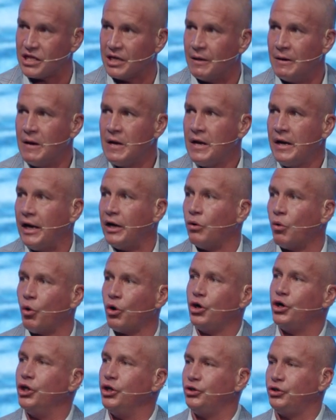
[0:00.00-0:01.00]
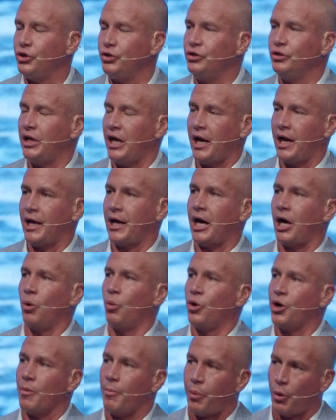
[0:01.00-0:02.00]
And in order to do that, I
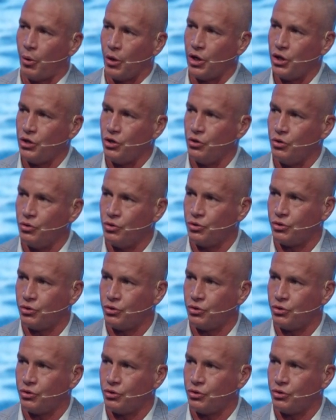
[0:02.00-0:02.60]
want to point you